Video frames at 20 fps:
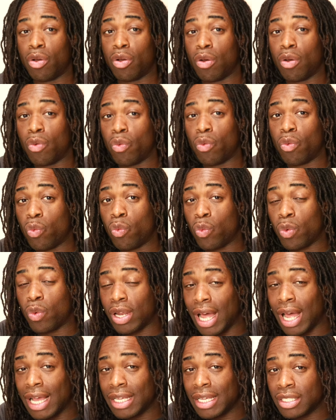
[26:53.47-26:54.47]
What
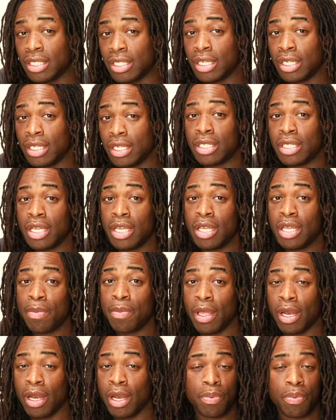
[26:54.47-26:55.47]
I seen, team, and
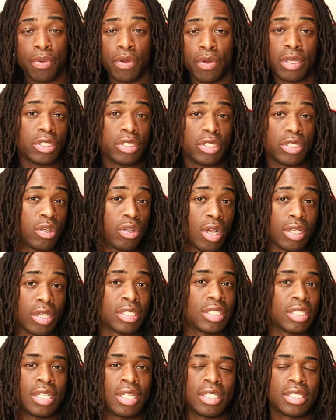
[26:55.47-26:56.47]
I'm pretty sure y'all
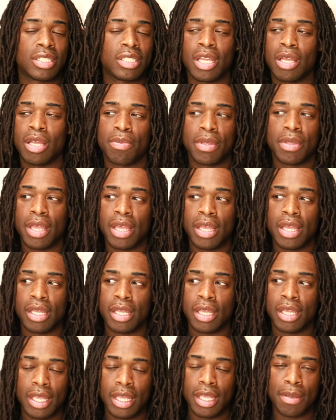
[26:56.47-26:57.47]
seen the same thing,
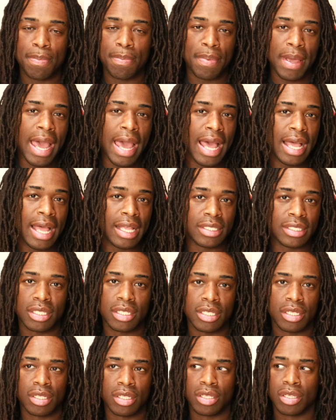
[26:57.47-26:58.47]
he passed
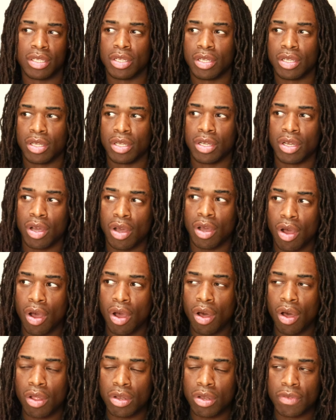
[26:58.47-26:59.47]

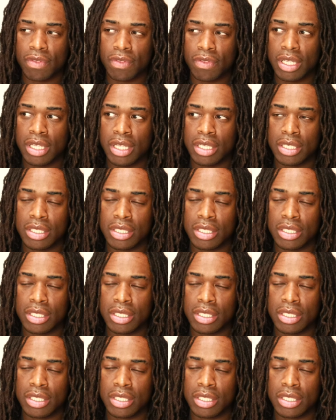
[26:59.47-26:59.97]
all of these